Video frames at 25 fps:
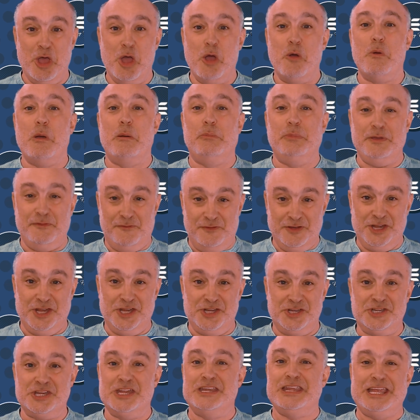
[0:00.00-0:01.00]
when we
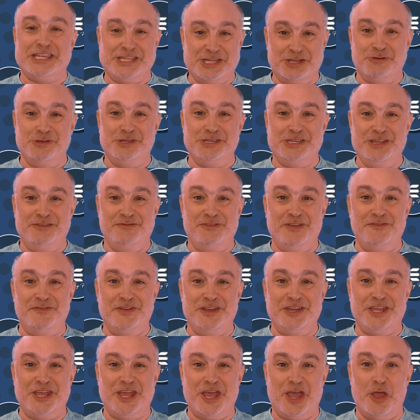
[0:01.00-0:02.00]
finish an SQETV
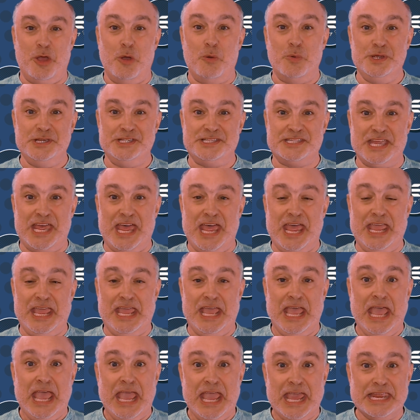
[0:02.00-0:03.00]
video, we say,
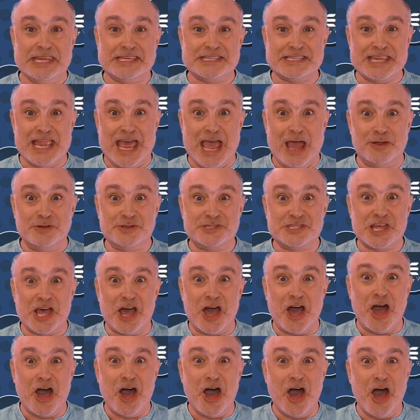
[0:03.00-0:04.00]
it's now
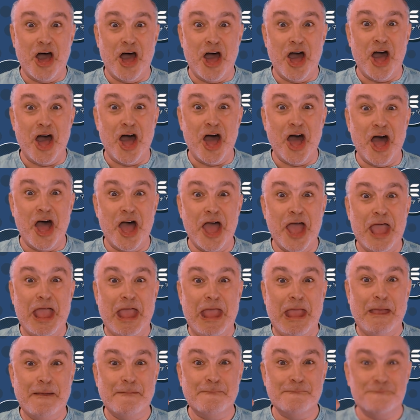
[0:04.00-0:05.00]

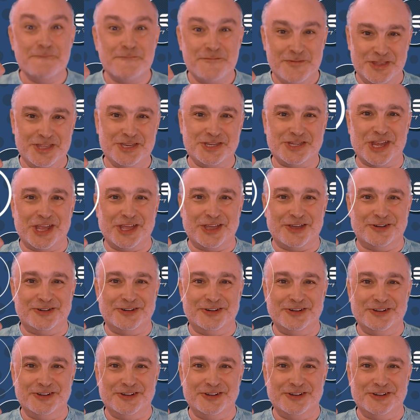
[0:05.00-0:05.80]
time for the jingle.